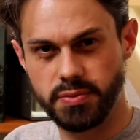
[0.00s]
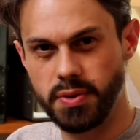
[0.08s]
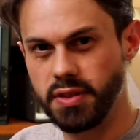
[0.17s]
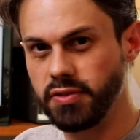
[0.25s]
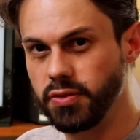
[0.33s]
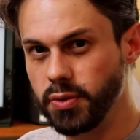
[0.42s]

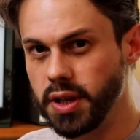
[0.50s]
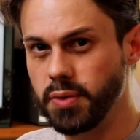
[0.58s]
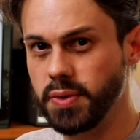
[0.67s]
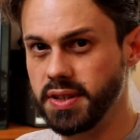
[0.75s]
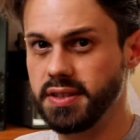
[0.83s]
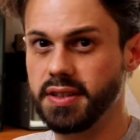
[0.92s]
with
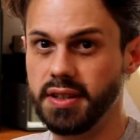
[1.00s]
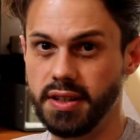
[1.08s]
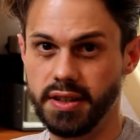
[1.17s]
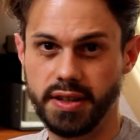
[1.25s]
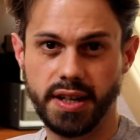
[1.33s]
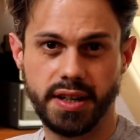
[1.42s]

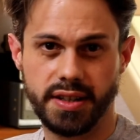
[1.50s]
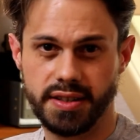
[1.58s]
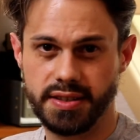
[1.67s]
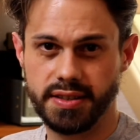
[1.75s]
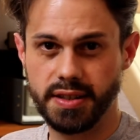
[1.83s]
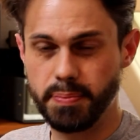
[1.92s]
frequency and
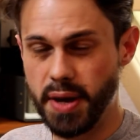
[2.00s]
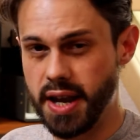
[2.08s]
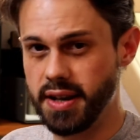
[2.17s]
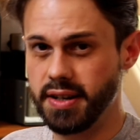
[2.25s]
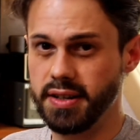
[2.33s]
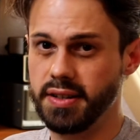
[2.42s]
is
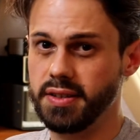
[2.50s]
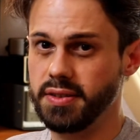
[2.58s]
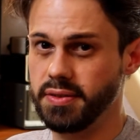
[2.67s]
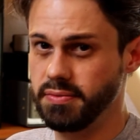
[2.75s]
dependent